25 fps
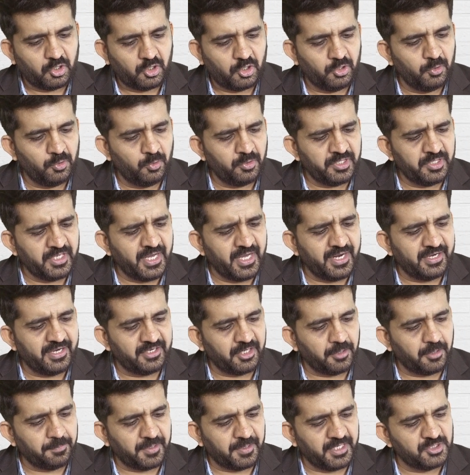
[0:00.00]
Kanodia
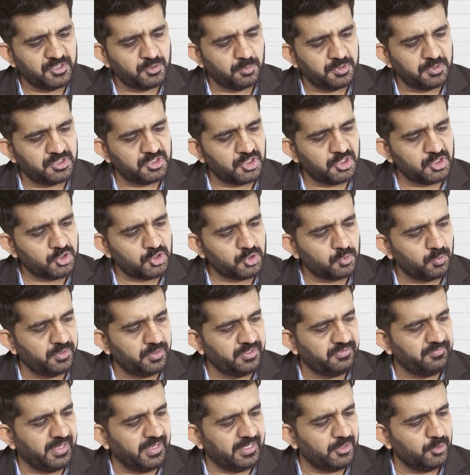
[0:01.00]
Enterprise wishes to
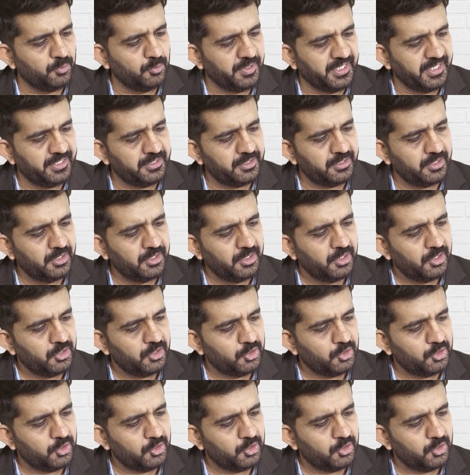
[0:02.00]
evaluate